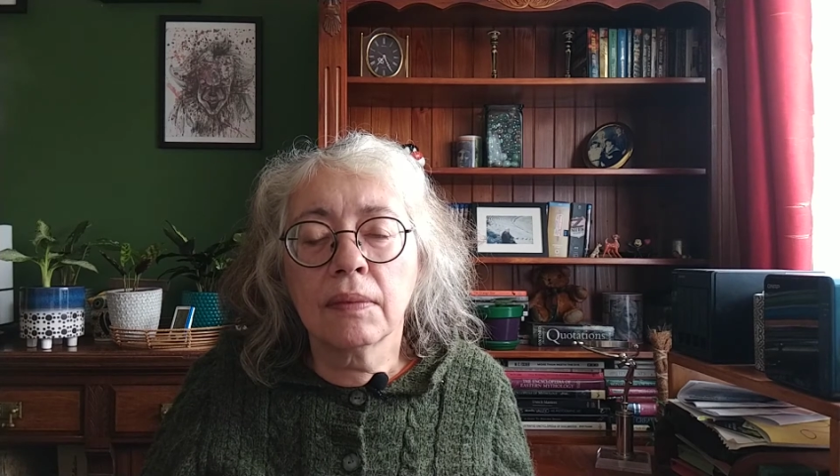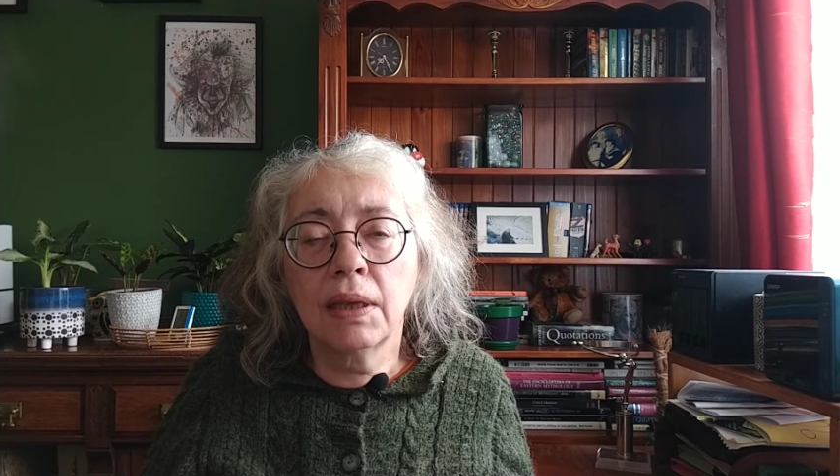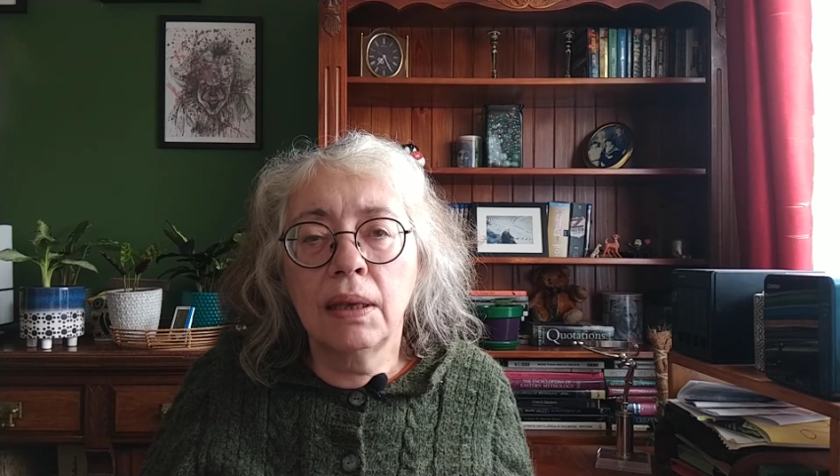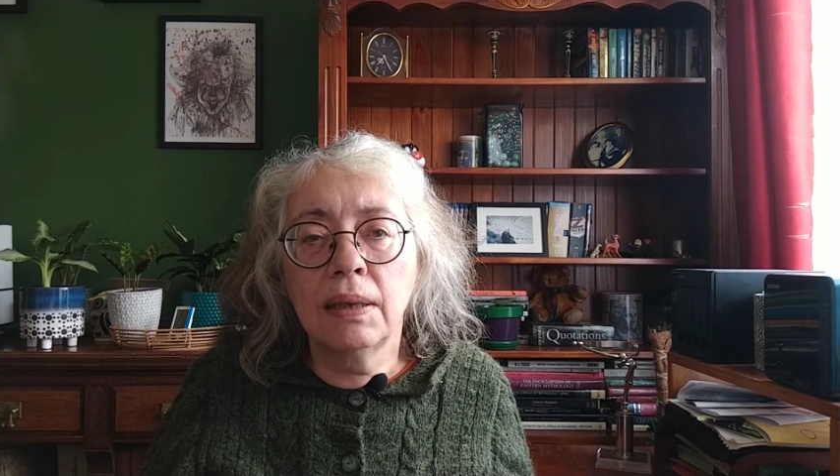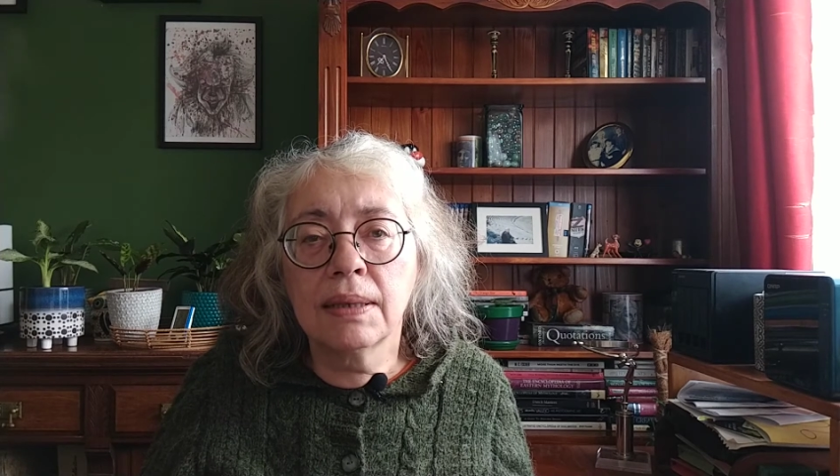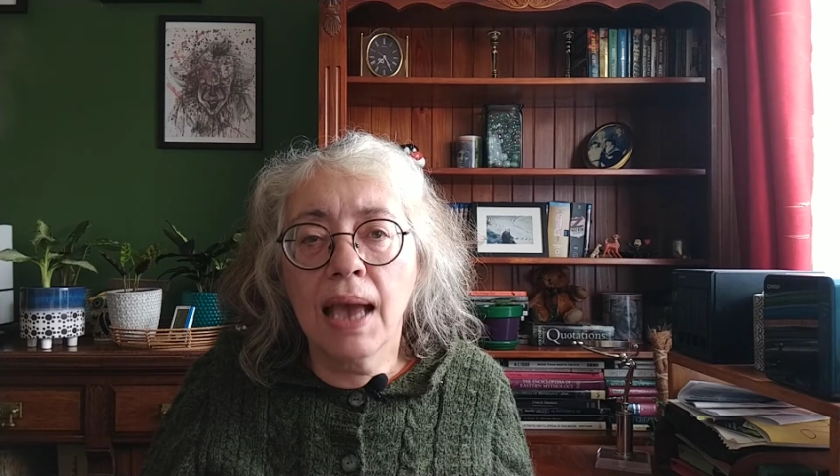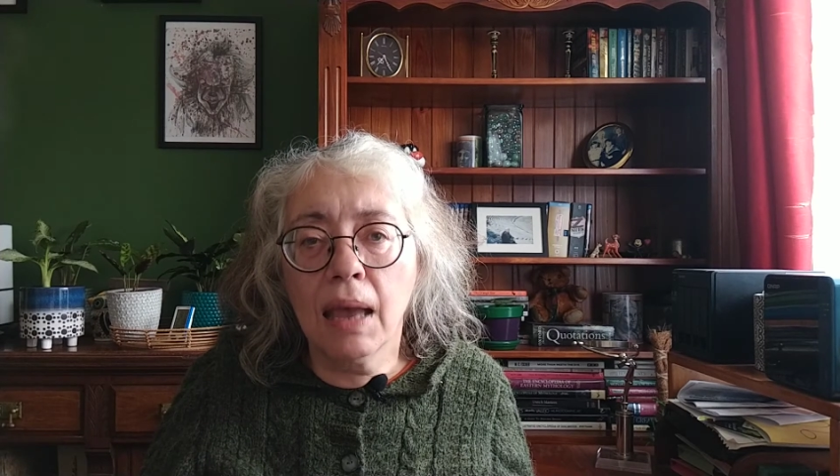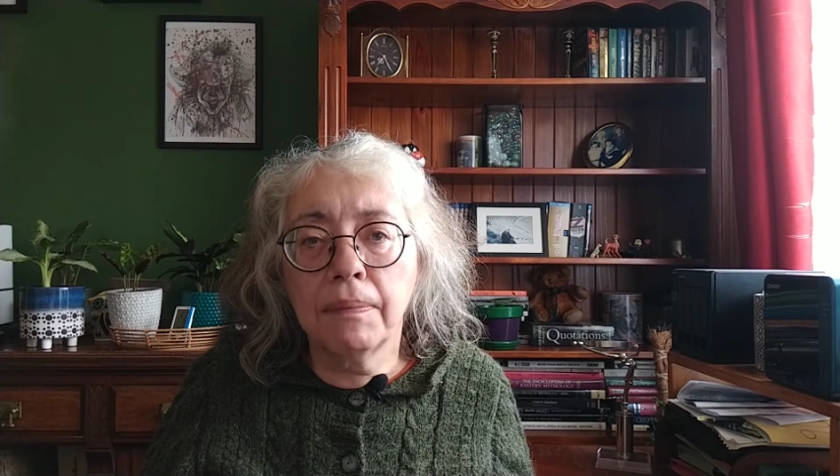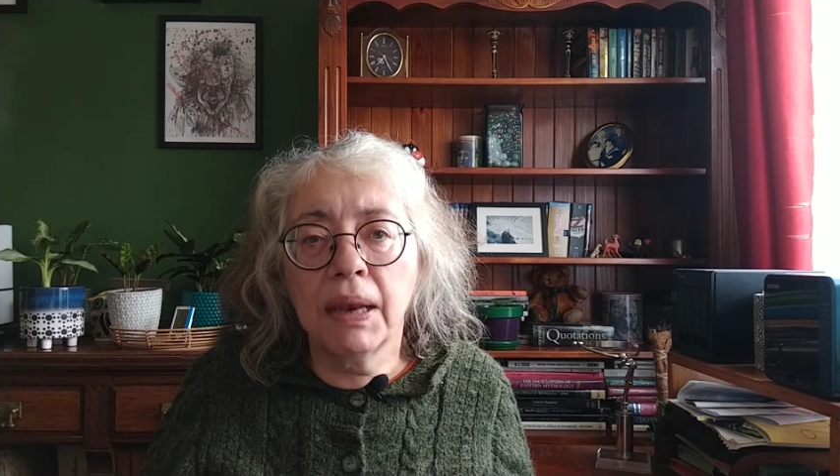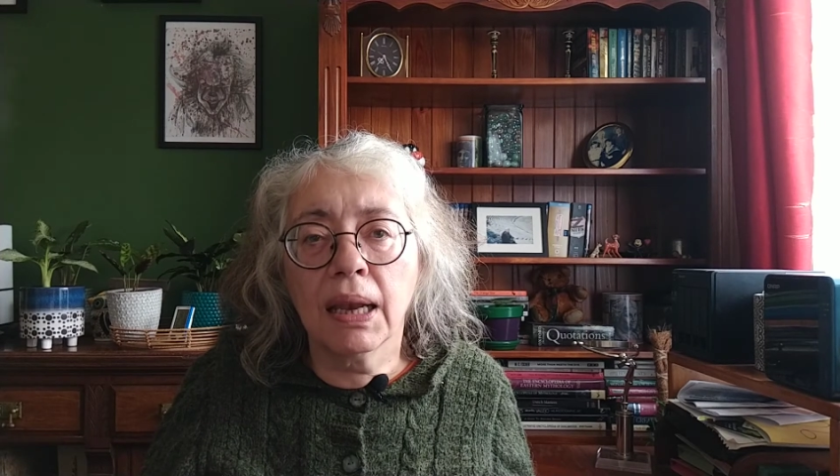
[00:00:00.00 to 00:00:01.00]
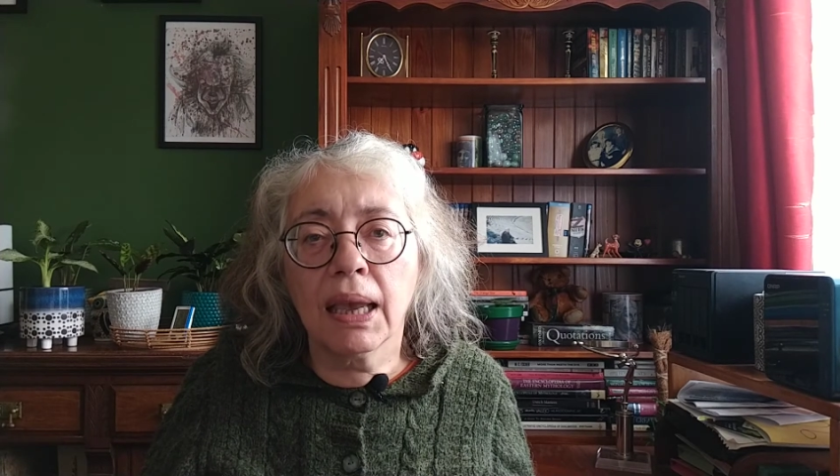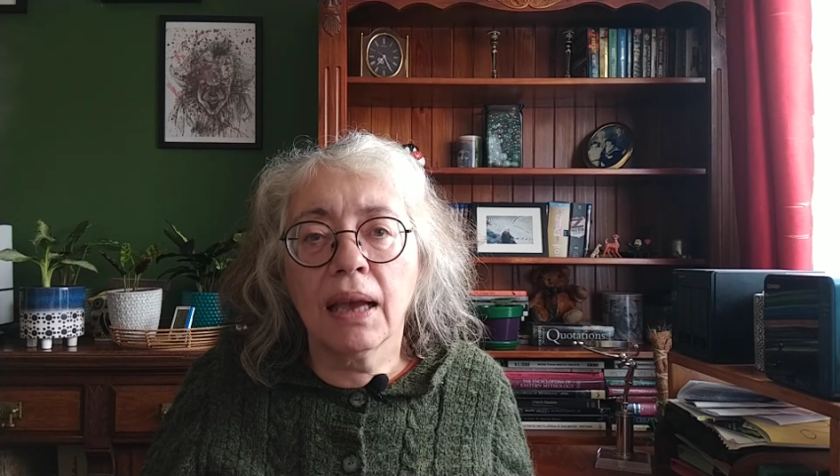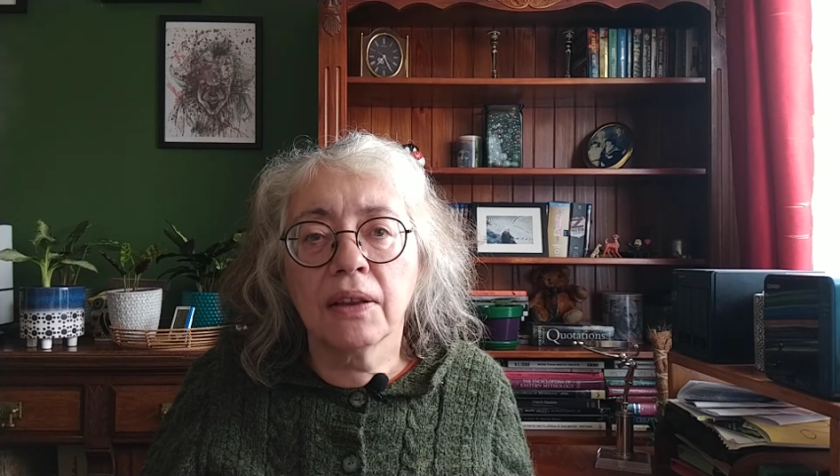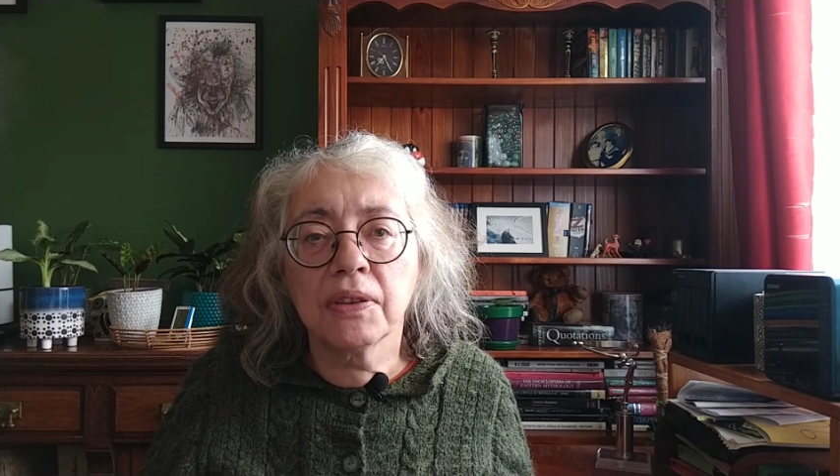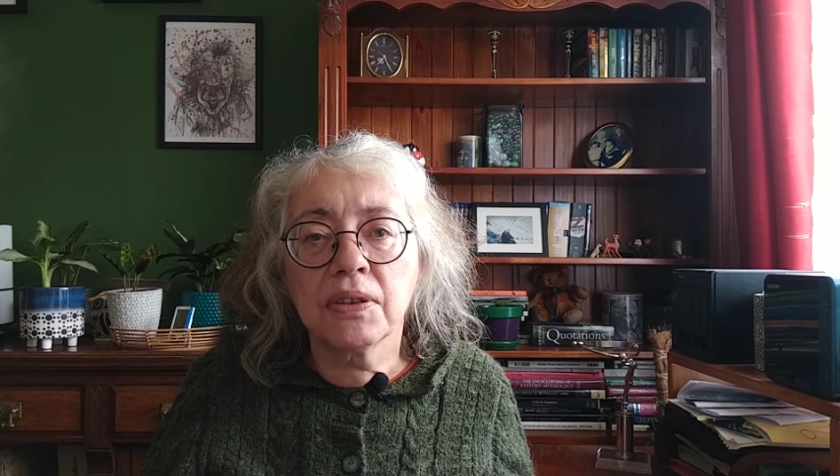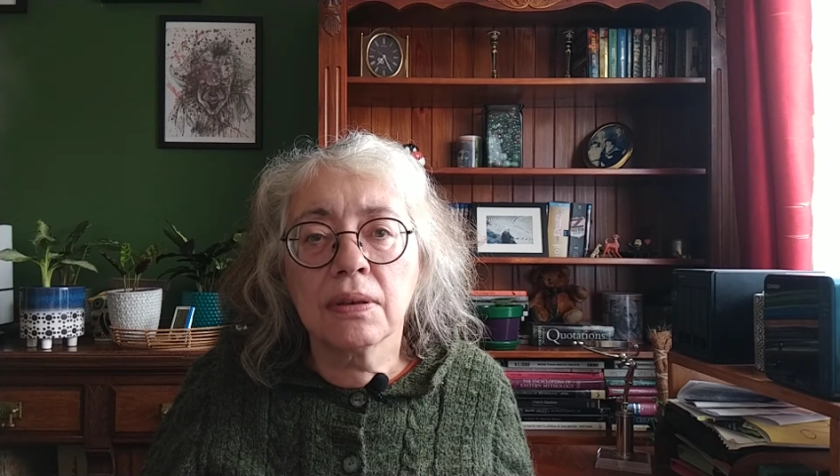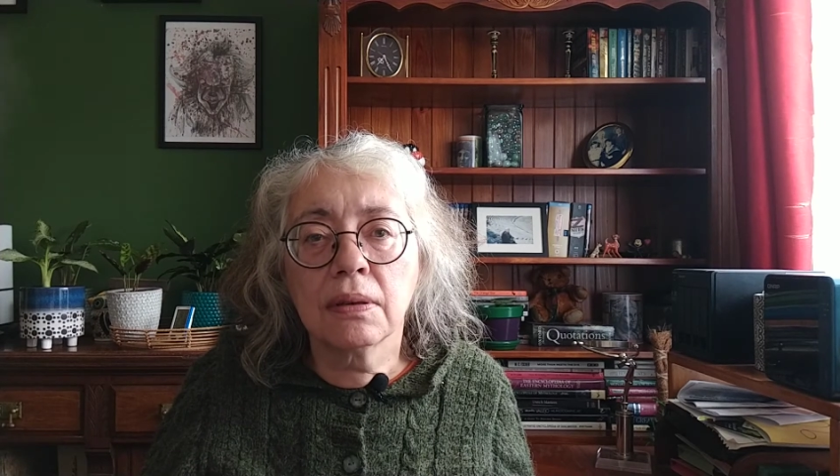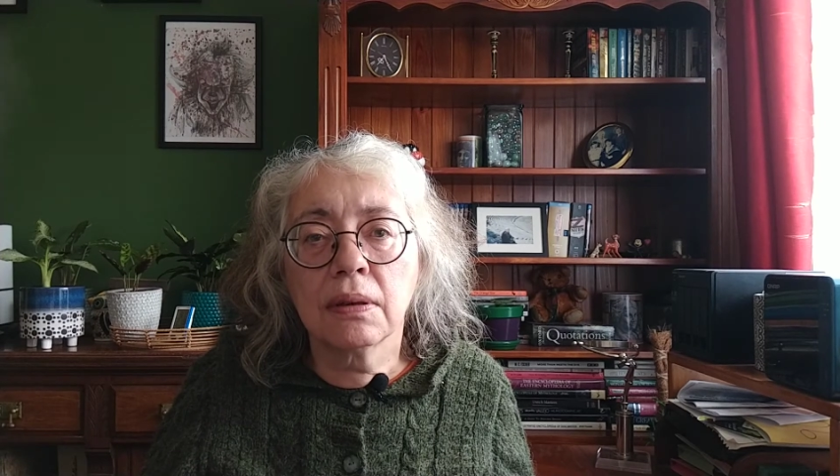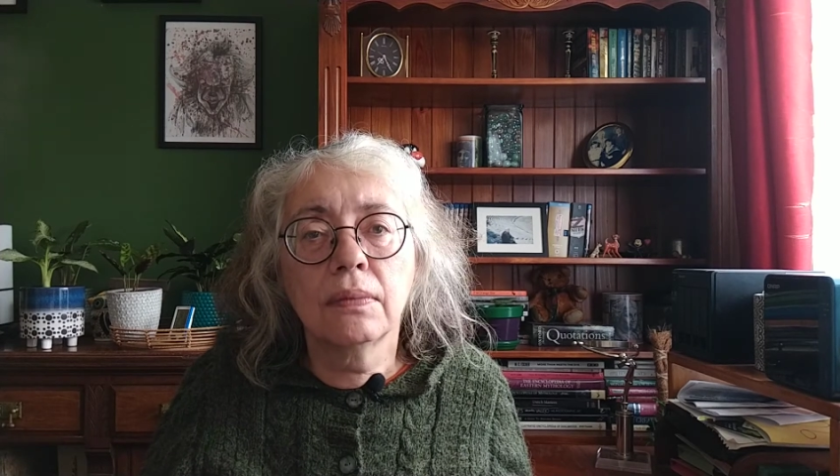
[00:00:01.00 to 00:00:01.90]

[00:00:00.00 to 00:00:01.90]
is admin accounts.